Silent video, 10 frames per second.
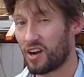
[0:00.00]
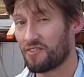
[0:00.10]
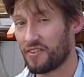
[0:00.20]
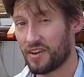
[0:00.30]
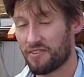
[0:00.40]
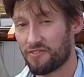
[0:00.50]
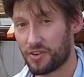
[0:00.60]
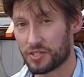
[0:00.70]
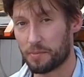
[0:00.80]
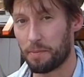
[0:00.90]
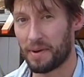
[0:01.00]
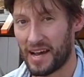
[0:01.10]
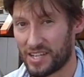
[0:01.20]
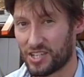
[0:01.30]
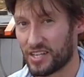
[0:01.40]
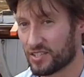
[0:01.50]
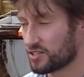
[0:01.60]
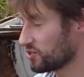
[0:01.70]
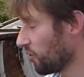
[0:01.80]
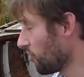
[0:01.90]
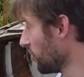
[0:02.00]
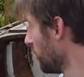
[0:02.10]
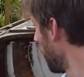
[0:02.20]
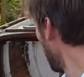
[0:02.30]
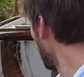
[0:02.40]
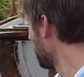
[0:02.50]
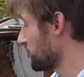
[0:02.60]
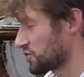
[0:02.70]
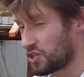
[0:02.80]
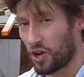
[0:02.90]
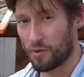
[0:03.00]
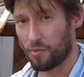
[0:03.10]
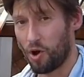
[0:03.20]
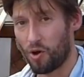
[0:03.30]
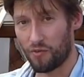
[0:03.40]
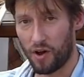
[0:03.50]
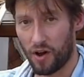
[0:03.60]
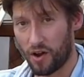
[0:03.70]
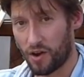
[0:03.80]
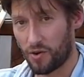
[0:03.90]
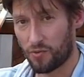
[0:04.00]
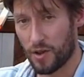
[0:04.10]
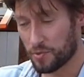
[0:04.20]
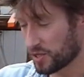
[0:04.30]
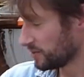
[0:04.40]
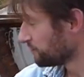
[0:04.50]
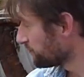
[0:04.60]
our very first batch install of some of our ribs.